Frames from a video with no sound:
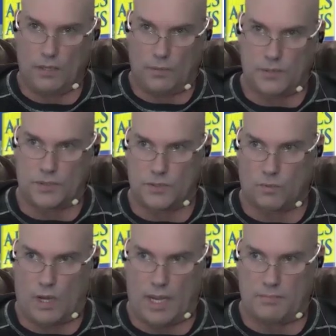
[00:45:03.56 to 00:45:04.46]
which is
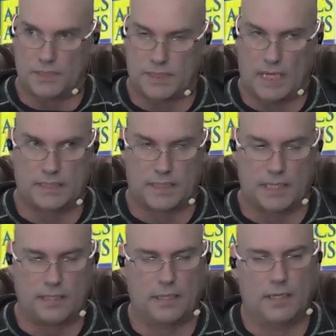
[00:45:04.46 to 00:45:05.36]
why I'm
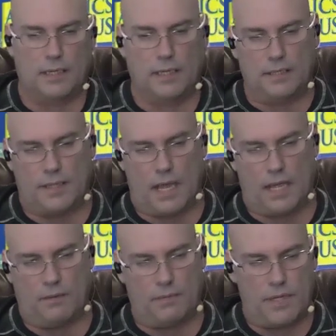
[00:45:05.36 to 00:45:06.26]
sensing
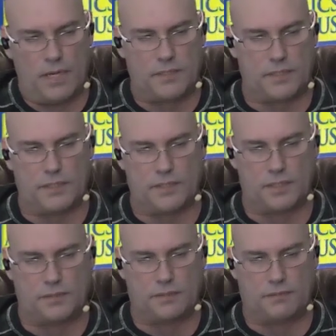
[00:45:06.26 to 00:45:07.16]
that we need to
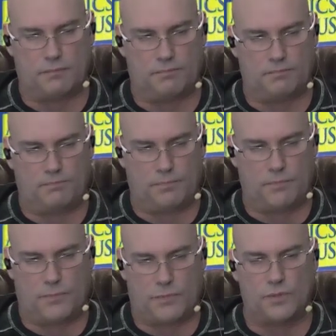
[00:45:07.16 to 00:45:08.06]
just
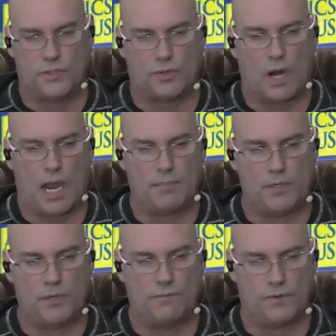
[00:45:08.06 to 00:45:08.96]
do the tribe, the
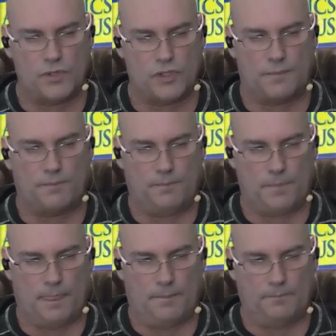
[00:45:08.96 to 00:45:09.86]
new version
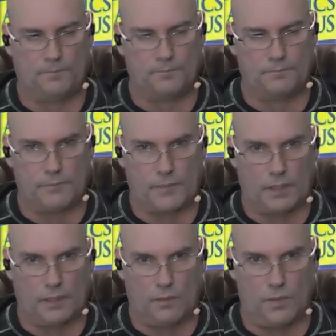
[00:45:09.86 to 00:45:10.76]

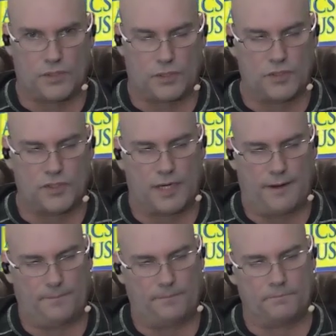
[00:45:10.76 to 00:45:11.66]
with Searchy.
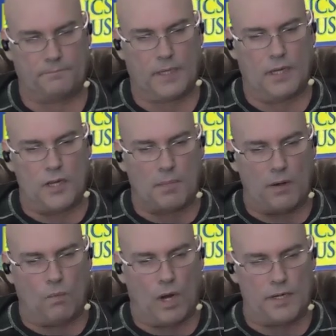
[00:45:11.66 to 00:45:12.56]
You
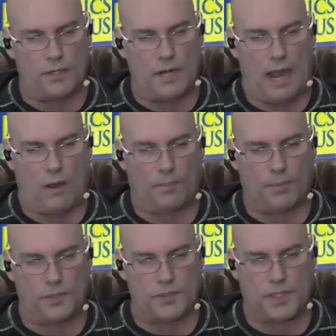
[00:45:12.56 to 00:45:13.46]
might wonder how a
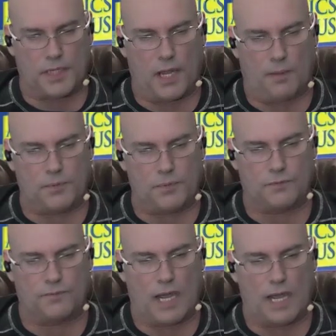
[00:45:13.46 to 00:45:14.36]
person can help you
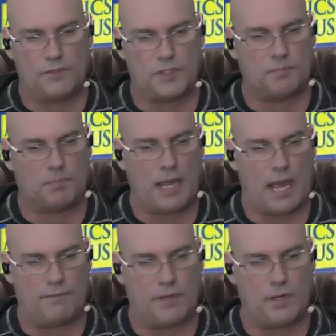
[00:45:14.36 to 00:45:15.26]
survive just by
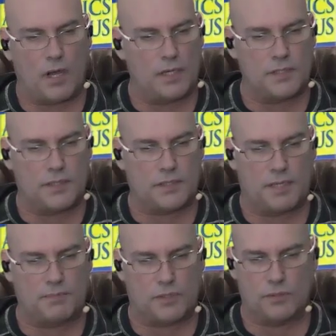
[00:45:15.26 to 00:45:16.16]
having gone to the
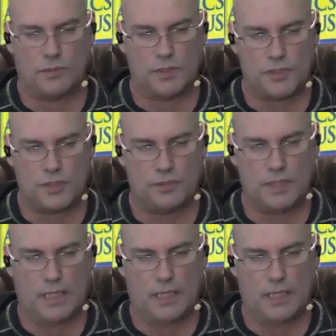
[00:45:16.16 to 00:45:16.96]
same school as you.